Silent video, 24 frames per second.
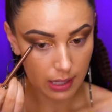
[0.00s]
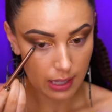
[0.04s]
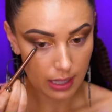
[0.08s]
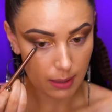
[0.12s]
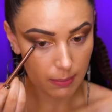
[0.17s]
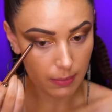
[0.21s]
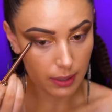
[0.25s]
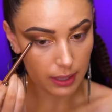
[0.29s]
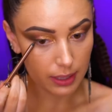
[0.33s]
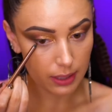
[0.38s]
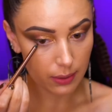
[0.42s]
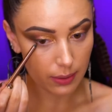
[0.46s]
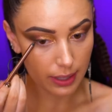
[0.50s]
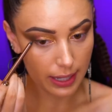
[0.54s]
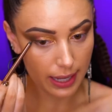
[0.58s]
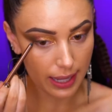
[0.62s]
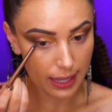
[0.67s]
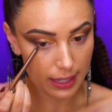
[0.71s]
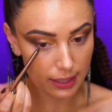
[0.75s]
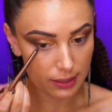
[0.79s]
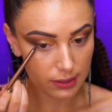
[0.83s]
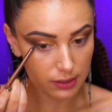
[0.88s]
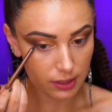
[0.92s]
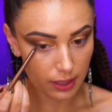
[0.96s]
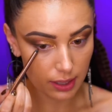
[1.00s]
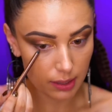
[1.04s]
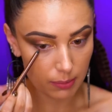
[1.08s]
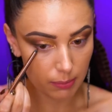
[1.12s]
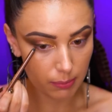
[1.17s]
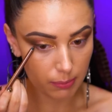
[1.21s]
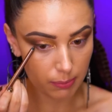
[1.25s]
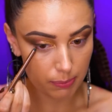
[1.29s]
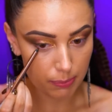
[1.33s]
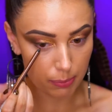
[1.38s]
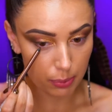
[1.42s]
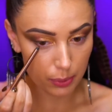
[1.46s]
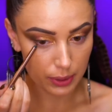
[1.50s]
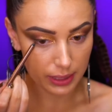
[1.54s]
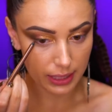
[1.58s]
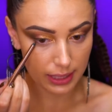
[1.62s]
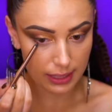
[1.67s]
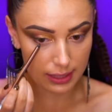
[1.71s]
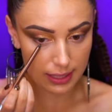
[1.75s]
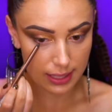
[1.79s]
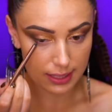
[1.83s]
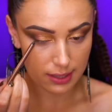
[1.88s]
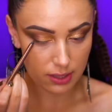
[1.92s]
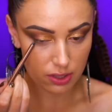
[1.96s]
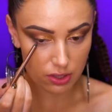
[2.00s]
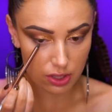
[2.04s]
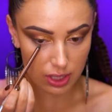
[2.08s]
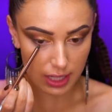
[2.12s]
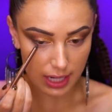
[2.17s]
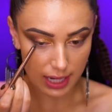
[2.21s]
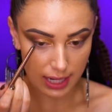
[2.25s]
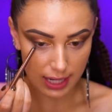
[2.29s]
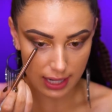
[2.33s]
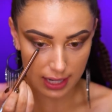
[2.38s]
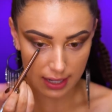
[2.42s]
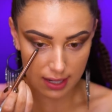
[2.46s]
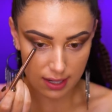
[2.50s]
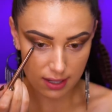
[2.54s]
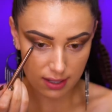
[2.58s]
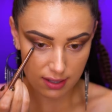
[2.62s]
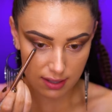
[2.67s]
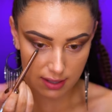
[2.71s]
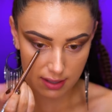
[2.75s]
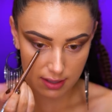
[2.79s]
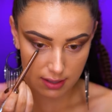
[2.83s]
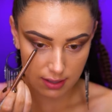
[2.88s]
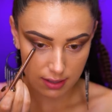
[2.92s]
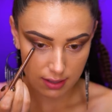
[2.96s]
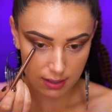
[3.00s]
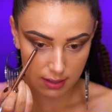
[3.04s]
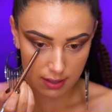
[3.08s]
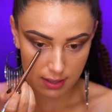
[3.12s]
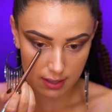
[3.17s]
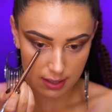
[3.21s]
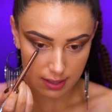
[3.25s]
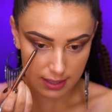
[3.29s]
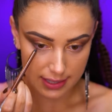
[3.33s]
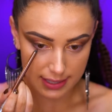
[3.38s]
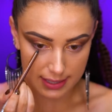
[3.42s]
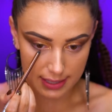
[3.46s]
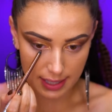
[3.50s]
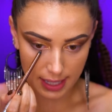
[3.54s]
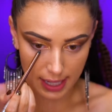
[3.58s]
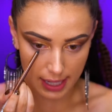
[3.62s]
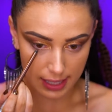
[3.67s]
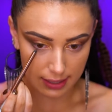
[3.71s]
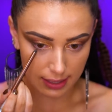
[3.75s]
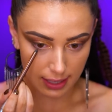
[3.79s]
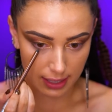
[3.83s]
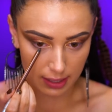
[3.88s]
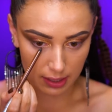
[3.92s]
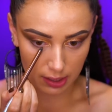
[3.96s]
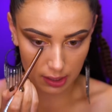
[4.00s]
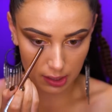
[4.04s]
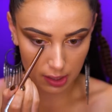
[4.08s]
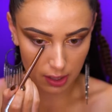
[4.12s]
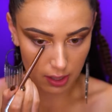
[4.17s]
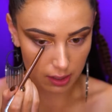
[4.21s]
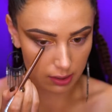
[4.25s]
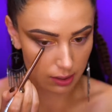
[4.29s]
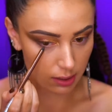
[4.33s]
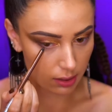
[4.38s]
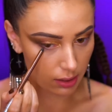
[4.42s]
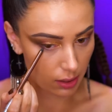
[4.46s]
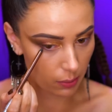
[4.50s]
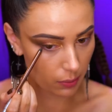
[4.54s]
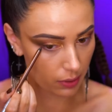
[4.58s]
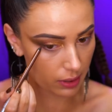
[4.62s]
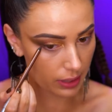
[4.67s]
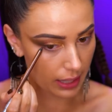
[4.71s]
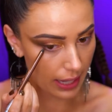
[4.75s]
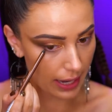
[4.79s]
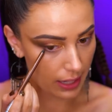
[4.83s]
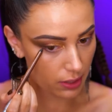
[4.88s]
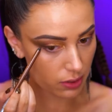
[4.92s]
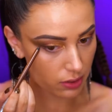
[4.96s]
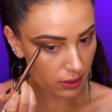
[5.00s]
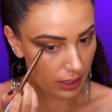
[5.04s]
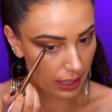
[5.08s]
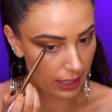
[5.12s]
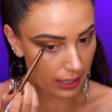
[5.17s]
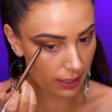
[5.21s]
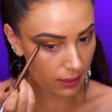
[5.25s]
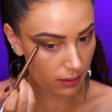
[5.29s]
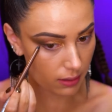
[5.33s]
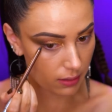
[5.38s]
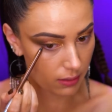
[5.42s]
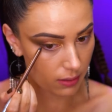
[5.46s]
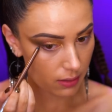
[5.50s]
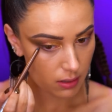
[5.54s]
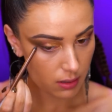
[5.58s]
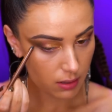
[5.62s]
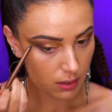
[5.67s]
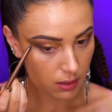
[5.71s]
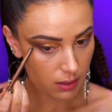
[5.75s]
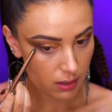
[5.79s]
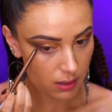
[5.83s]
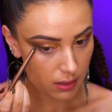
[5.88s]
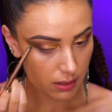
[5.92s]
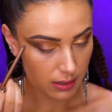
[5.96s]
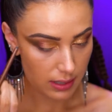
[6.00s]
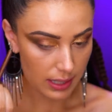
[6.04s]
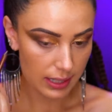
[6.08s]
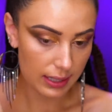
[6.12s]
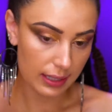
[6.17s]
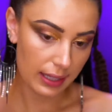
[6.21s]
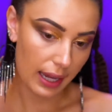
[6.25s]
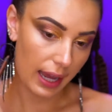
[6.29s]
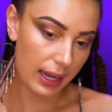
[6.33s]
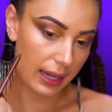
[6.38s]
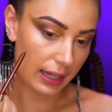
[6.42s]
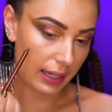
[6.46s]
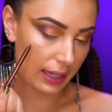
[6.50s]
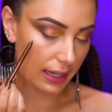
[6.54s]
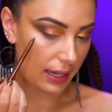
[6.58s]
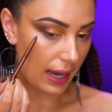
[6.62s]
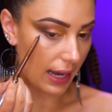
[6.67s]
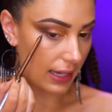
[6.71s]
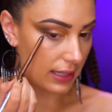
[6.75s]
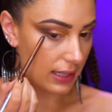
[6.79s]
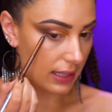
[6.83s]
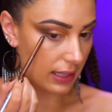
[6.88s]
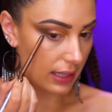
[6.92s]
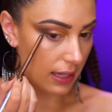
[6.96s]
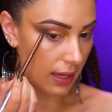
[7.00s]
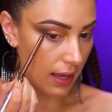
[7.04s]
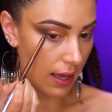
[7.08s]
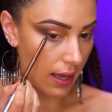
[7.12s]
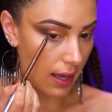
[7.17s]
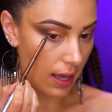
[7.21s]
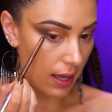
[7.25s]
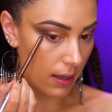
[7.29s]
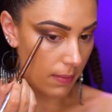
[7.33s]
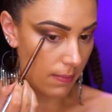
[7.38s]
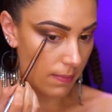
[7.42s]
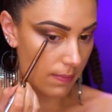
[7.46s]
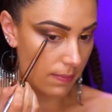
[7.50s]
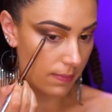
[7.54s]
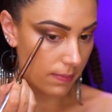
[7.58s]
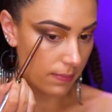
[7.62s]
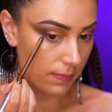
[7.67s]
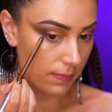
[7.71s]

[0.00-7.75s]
I'm gonna go ahead and start bringing this shade, this eyeliner, on the lower lash line and kind of connecting it up.